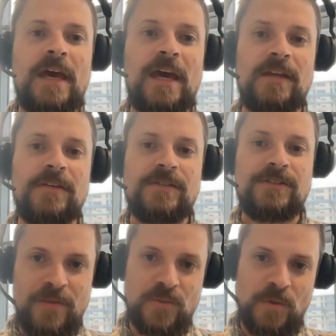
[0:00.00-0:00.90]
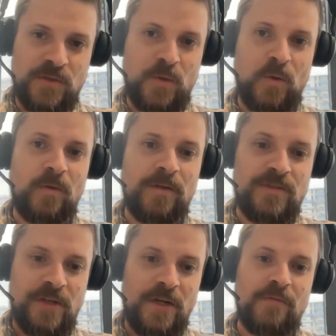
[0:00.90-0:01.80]
And this one's called,
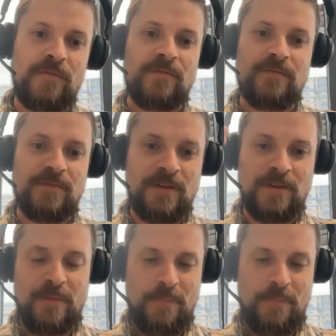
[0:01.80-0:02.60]
instead of the